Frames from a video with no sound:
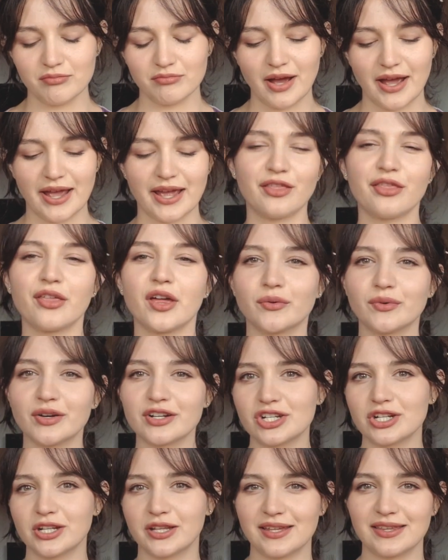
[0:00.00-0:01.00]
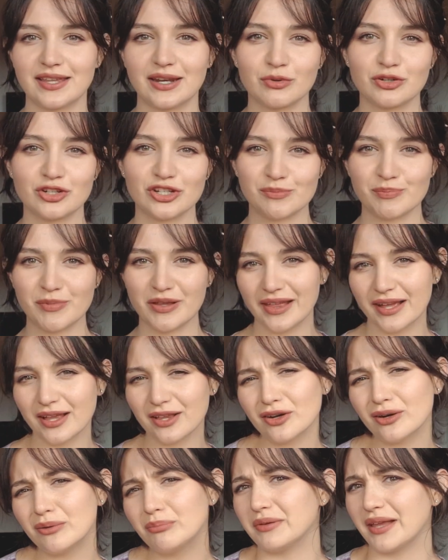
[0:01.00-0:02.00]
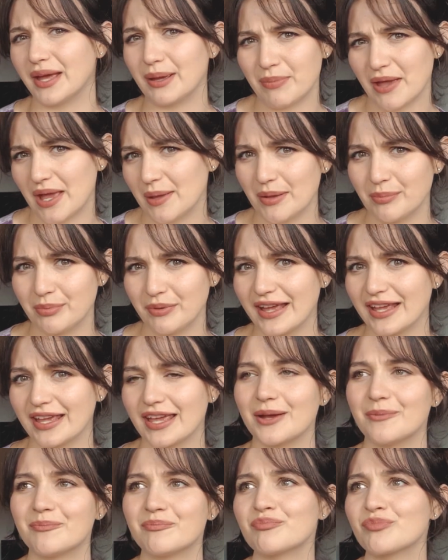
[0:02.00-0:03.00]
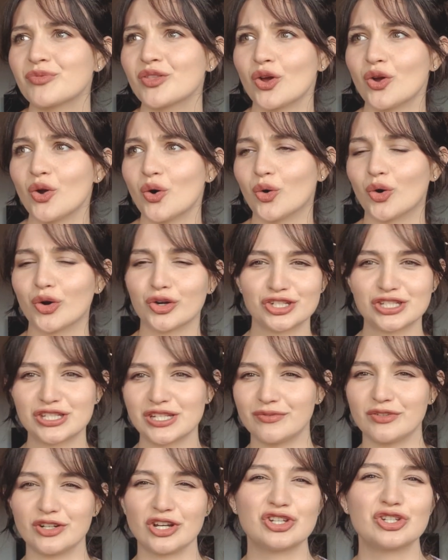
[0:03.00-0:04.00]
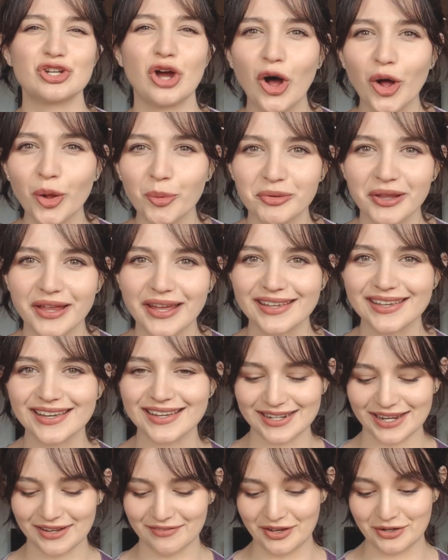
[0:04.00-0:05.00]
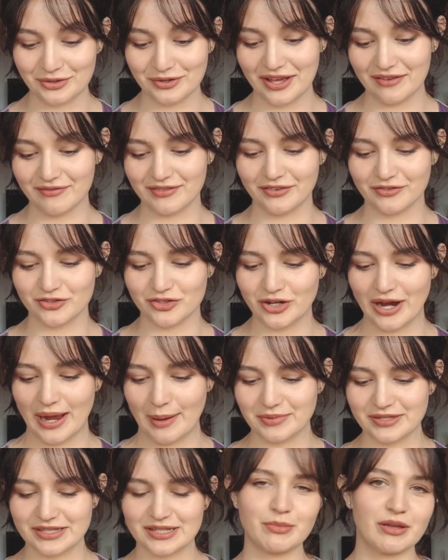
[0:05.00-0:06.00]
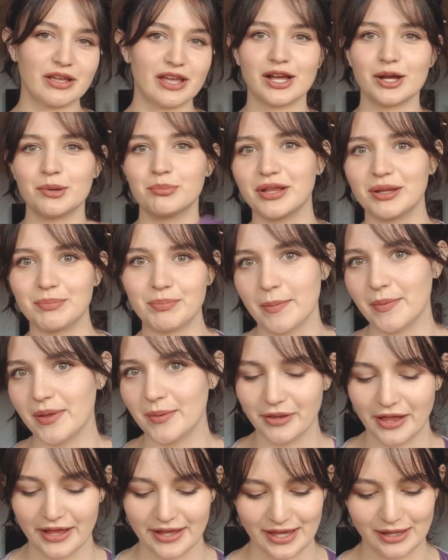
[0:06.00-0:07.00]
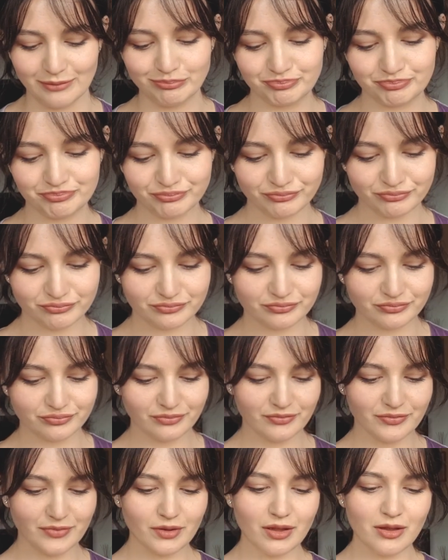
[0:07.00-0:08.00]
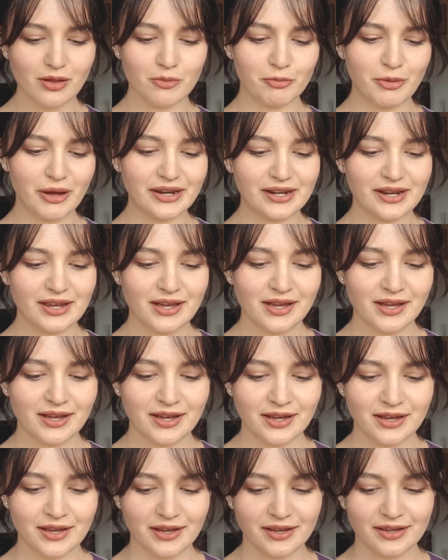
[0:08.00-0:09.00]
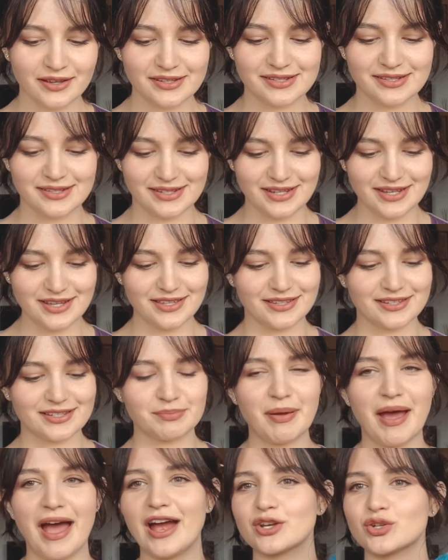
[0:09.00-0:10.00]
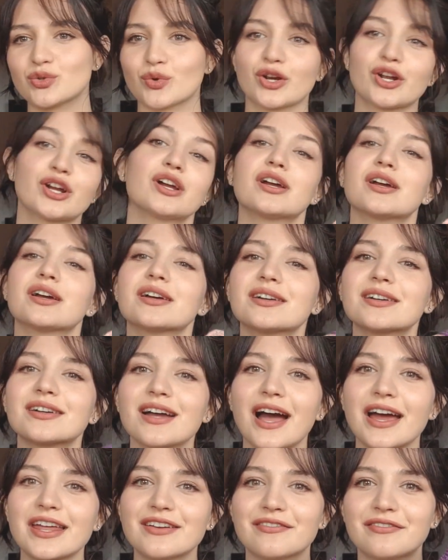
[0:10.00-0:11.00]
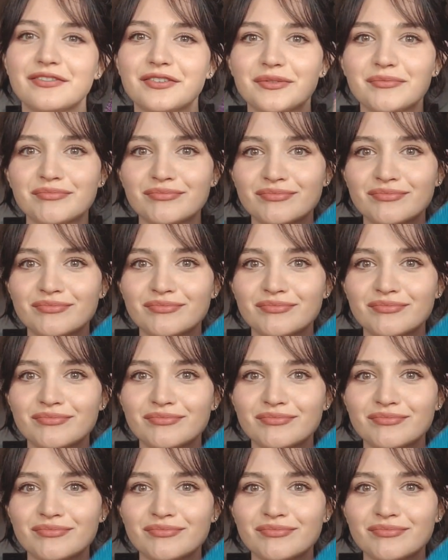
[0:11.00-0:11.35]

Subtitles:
I had thought originally that it would just be like a little baby blanket or just even a doll blanket if I don't have enough scraps to make a complete baby blanket. But seeing this patchwork kind of